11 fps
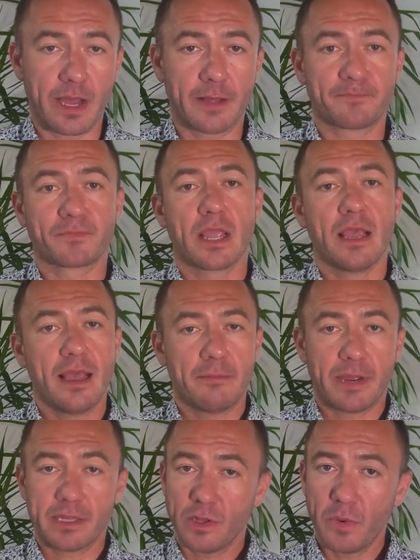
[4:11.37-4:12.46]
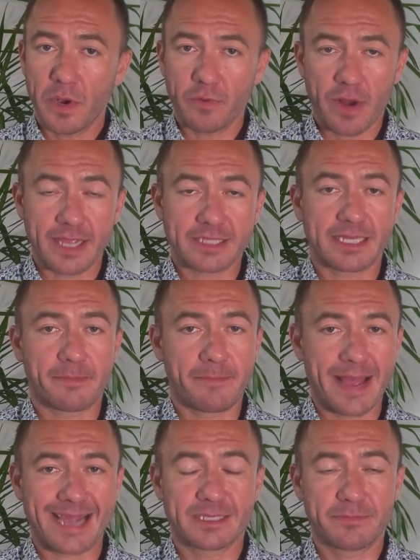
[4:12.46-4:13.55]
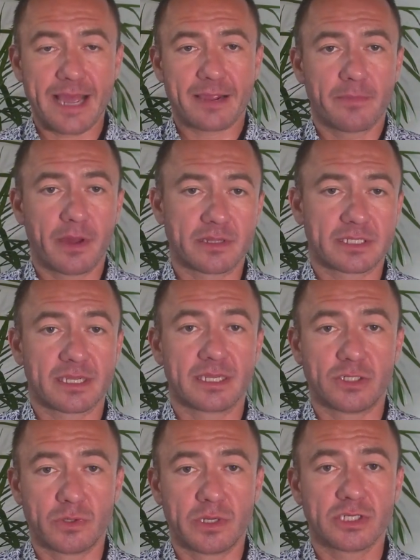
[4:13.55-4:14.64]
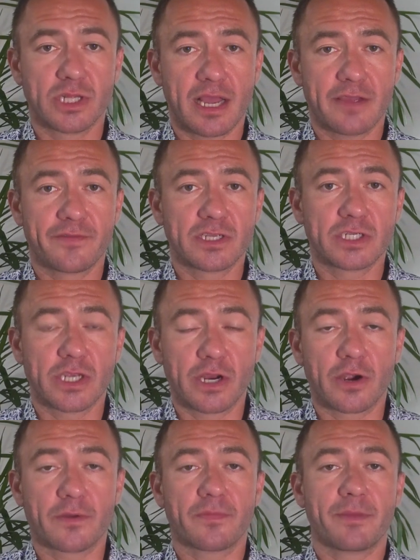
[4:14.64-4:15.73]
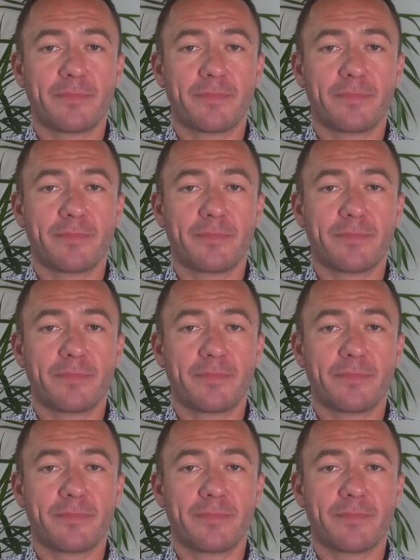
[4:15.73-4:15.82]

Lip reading: Well, by lowering rates in back-to-back months in June and July of this year,